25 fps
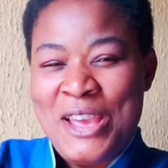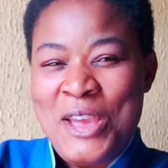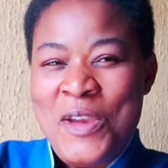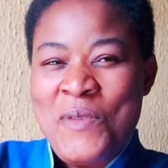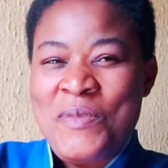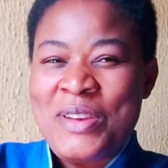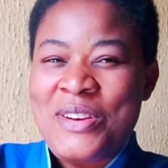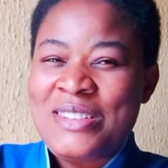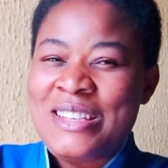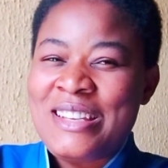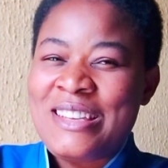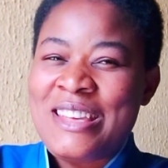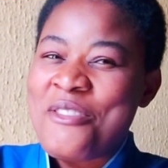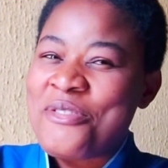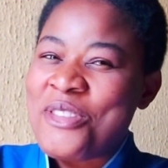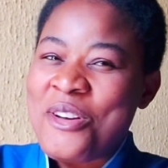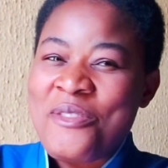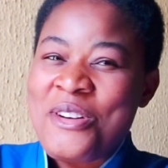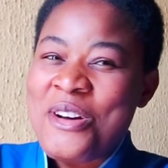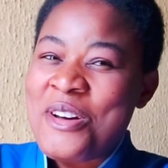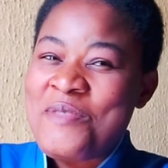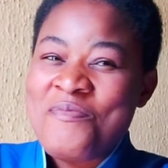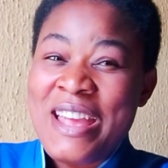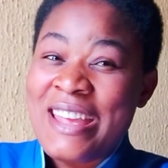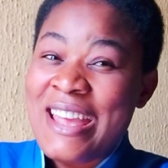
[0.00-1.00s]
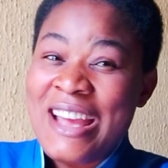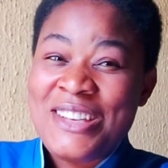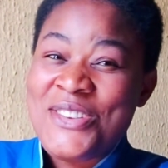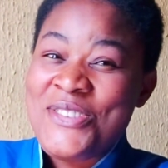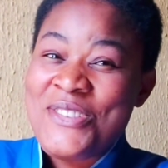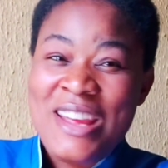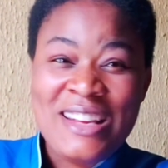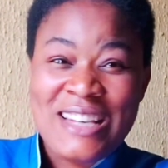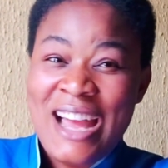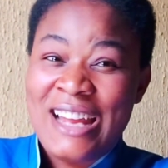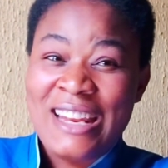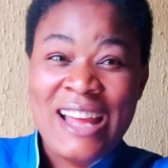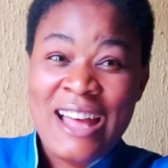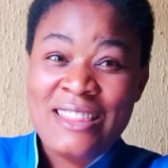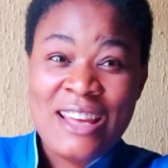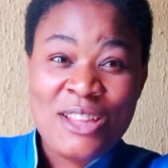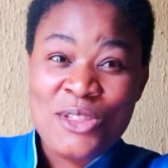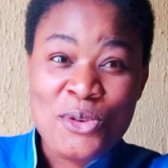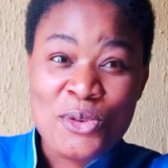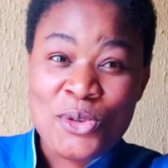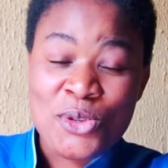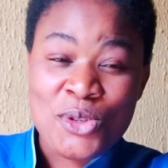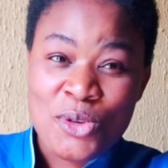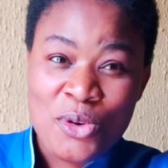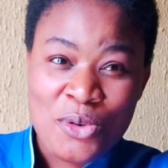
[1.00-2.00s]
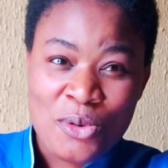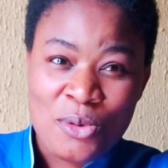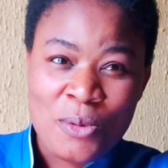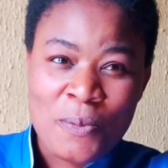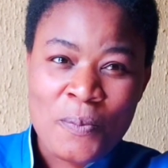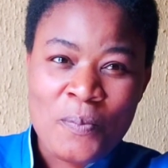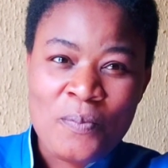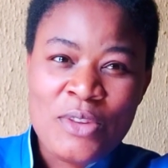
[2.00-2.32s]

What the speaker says: because the gift of God maketh rich and added no sorrow.